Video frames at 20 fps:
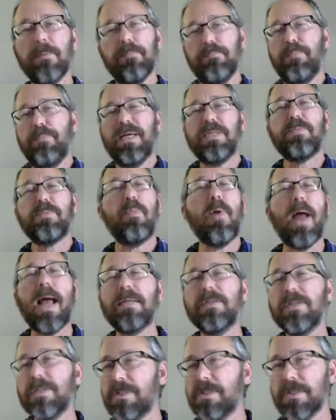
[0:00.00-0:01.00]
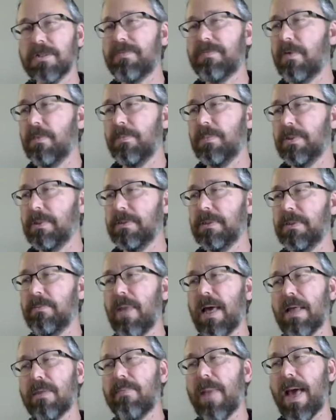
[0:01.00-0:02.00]
best practices for building
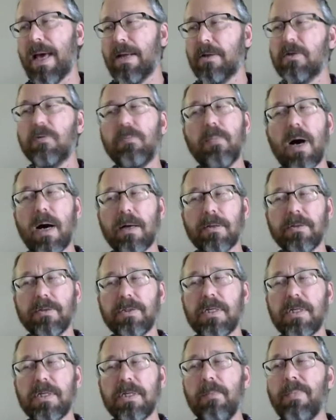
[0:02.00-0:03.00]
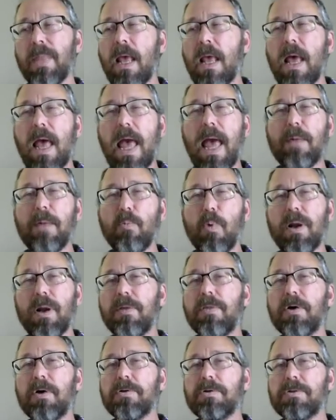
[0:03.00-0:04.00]
mathematical models. And one
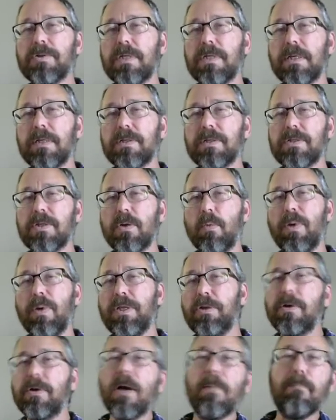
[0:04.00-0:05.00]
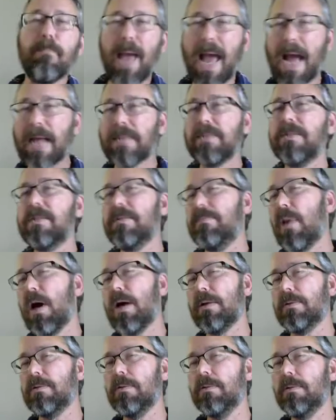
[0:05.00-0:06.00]
of those is that when you come back to the
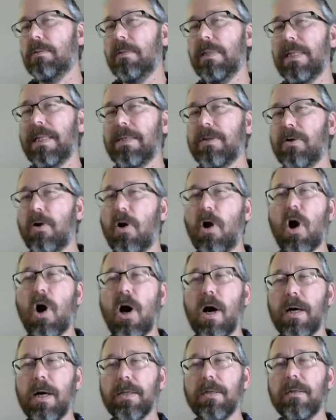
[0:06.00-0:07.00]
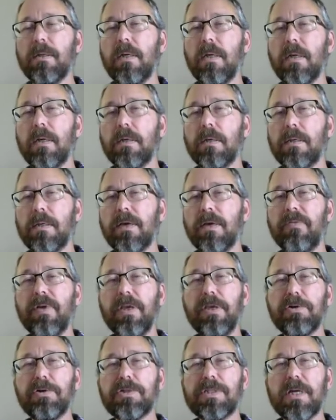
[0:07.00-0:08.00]
model later on, giving
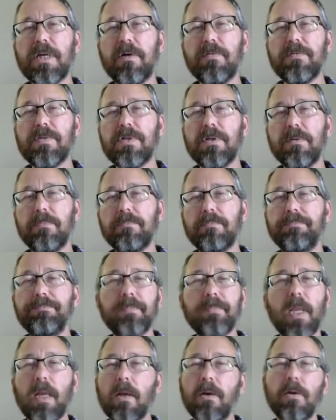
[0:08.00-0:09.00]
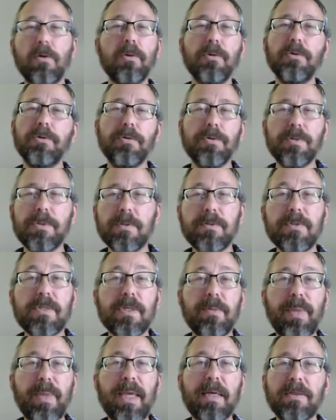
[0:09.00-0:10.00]
yourself some clues,
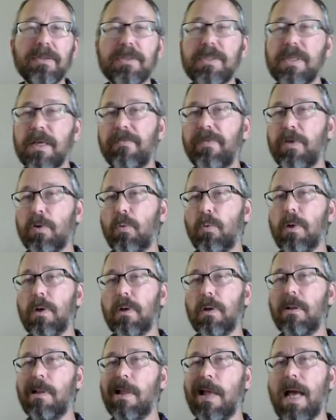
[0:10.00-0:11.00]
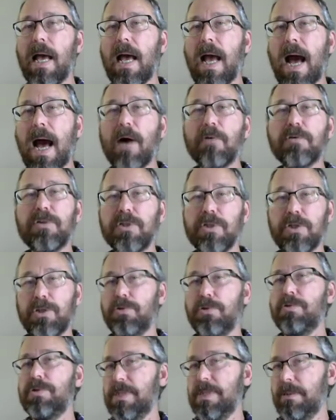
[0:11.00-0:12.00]
some hints, if you will, how to
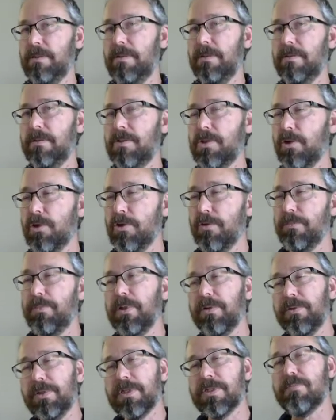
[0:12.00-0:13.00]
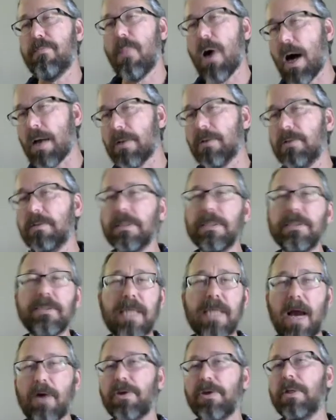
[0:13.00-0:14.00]
use it. So you build this model, it's
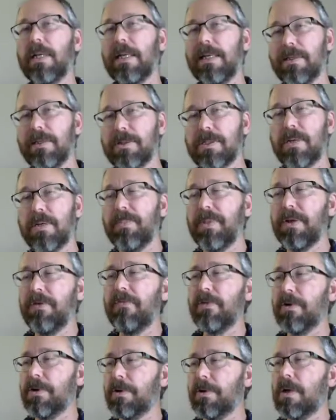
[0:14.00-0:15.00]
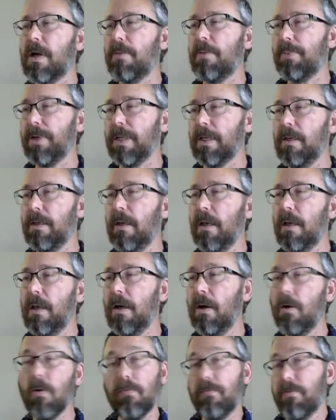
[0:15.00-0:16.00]
calculating something for your company
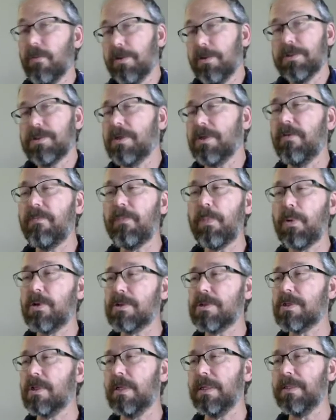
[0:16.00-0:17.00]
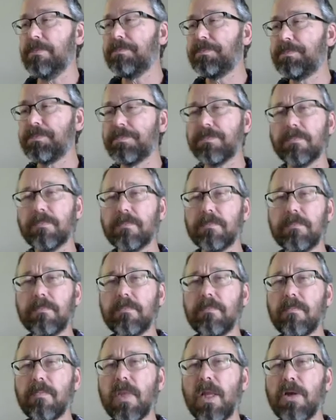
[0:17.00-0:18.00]
or for yourself personally.
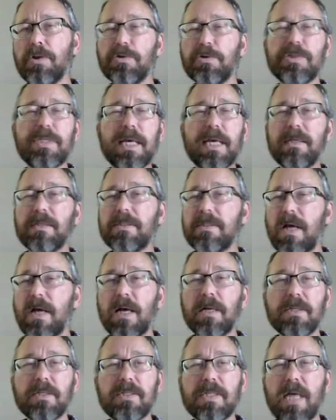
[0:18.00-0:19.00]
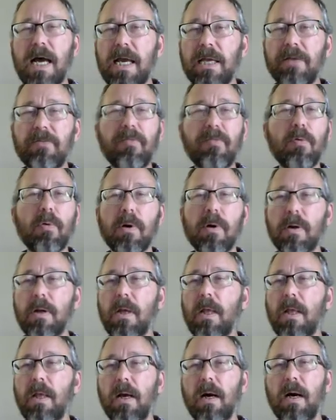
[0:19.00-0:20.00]
You set it aside for
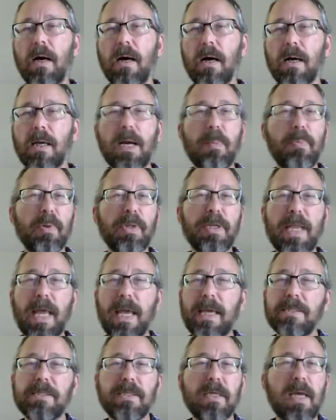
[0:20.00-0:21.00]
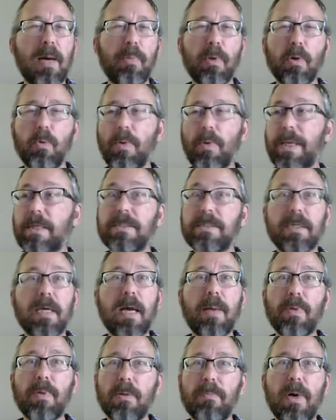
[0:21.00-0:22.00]
a couple of days, a couple of weeks, a
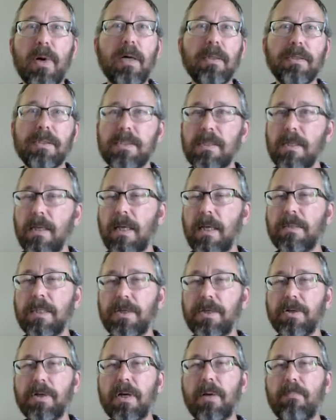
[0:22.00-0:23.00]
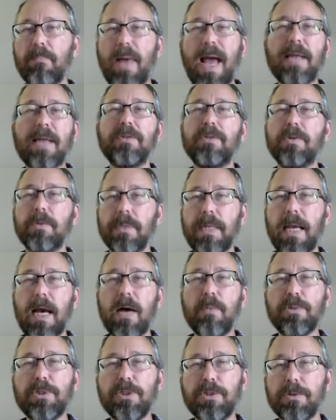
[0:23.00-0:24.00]
couple of months, and then you come back to it. How
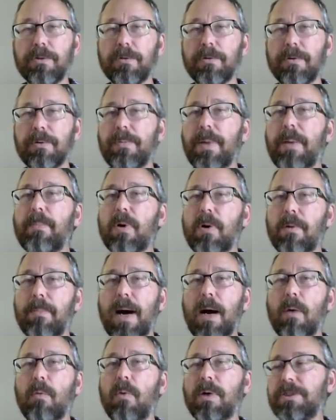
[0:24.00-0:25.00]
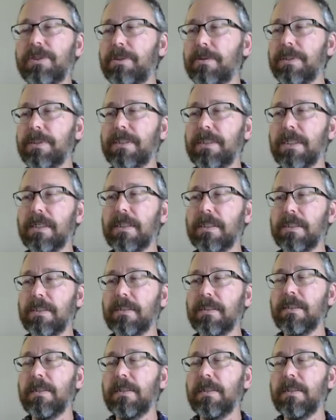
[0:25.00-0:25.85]
much do you remember about what you had done?